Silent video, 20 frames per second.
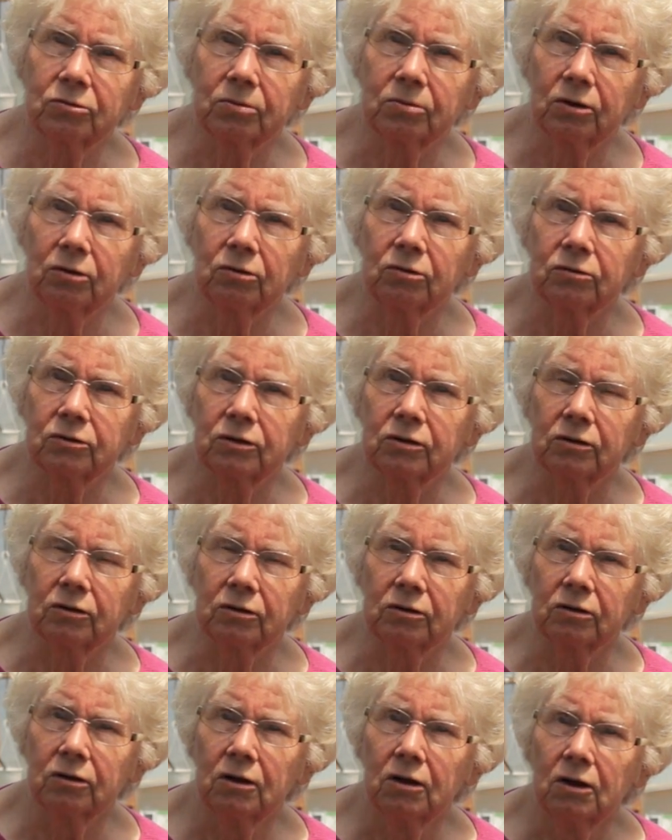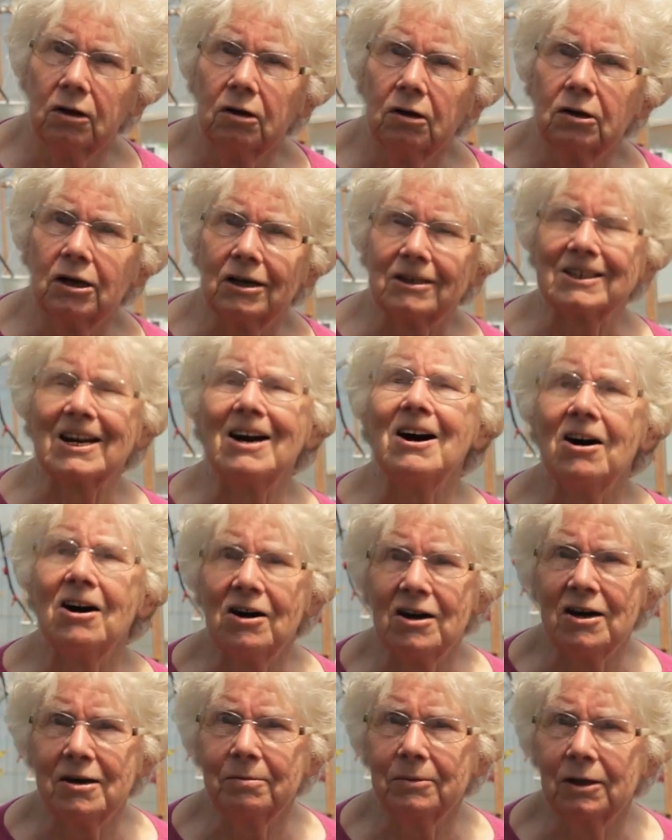would go to a
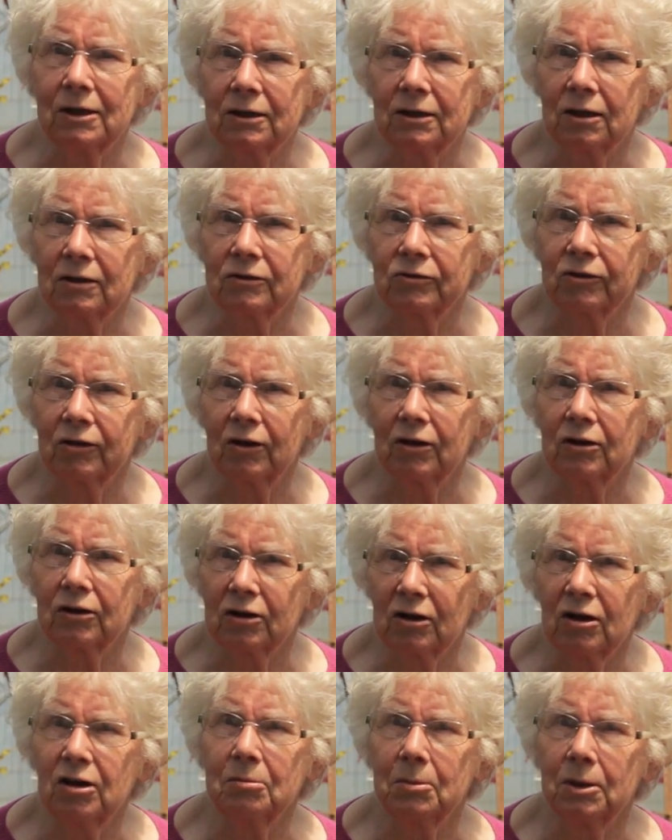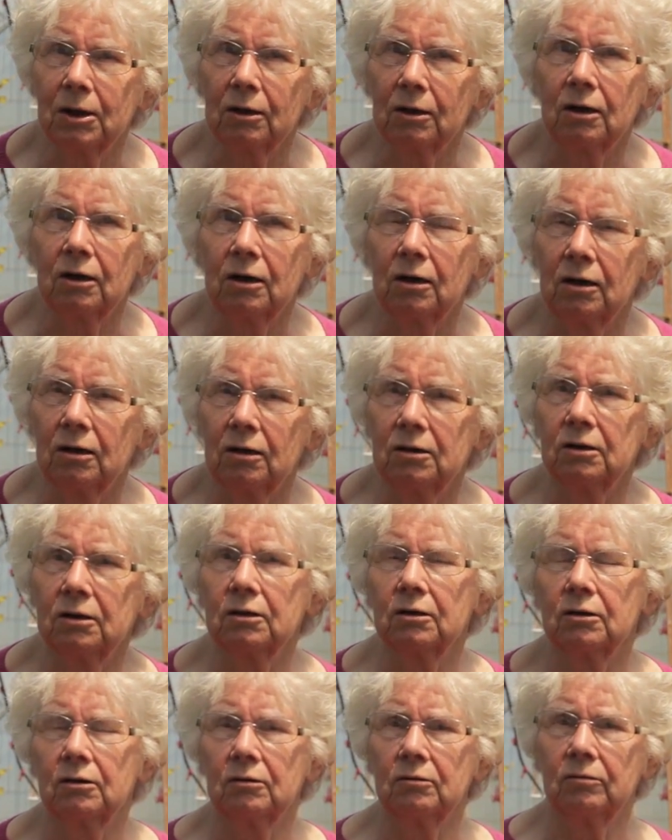time, like they'd say, a time in the hall, you
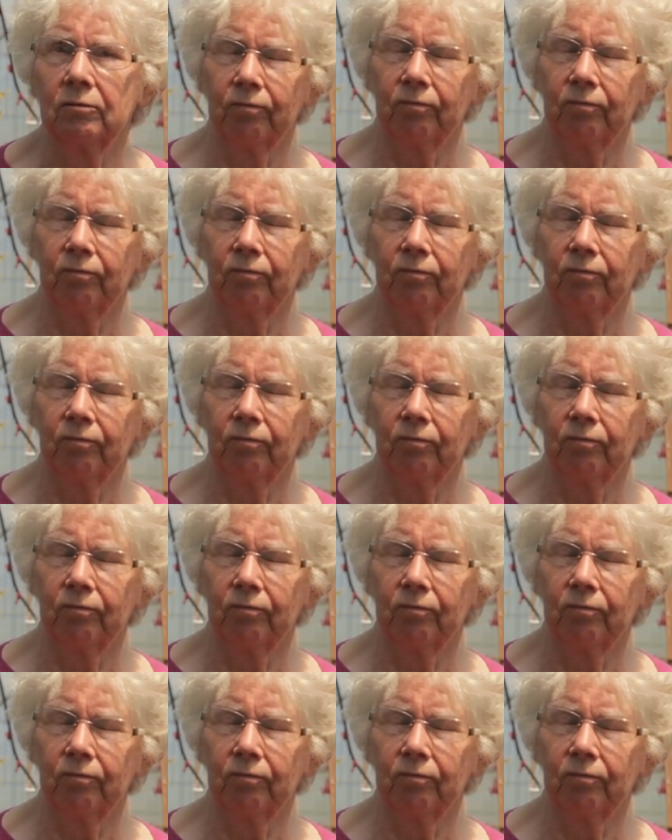know,